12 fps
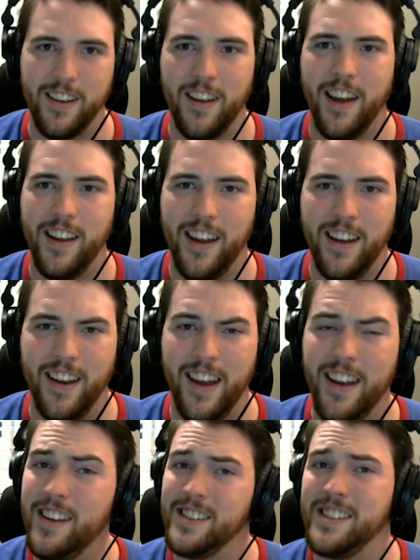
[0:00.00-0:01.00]

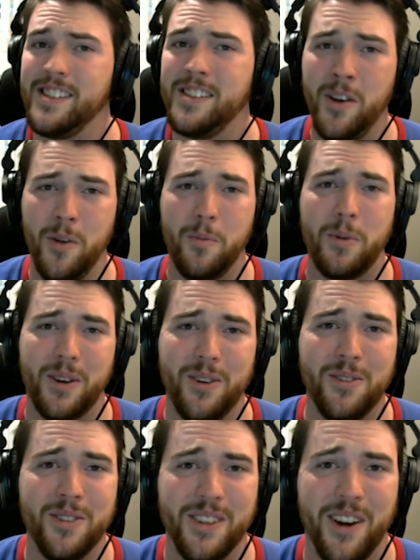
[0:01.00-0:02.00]
It is super
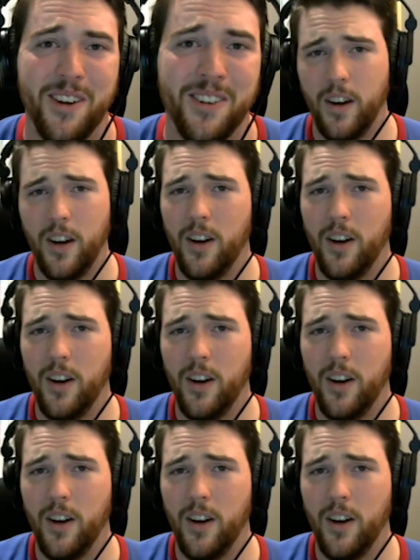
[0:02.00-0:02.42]
cool though.